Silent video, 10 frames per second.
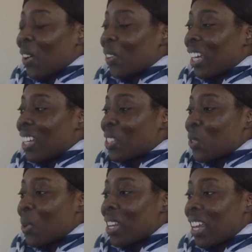Okay, so
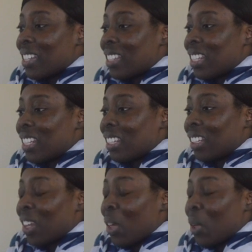
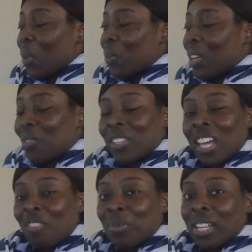2019, definitely
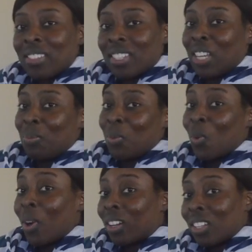have plans to keep
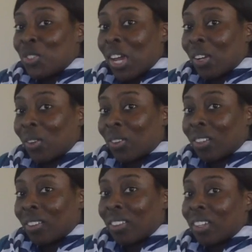going on the
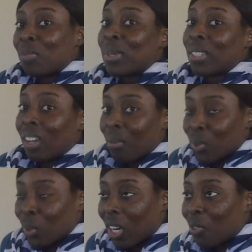channel. There have been
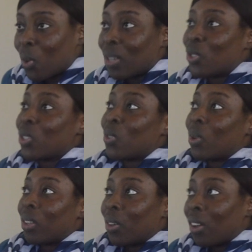times where I've questioned
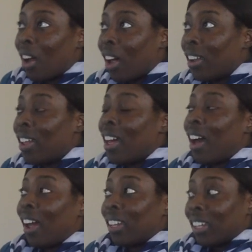whether or not
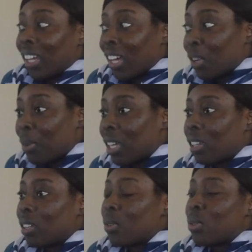I can
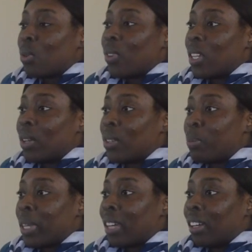make YouTube
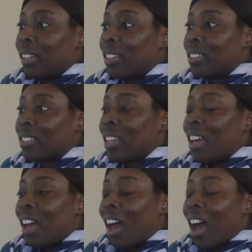videos because
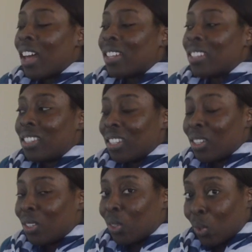I
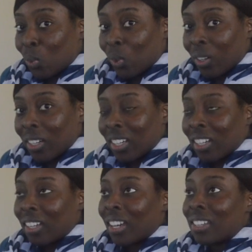see good work,
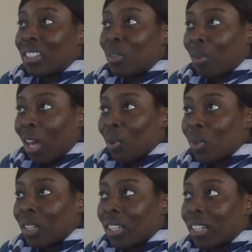and I see my
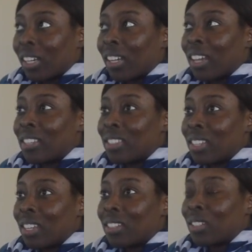work, and I
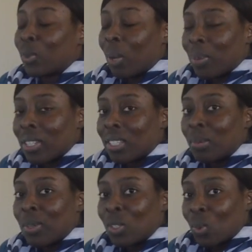see a
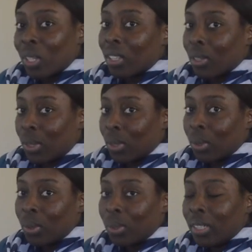discrepancy between the
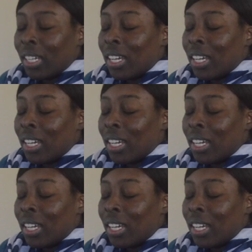two.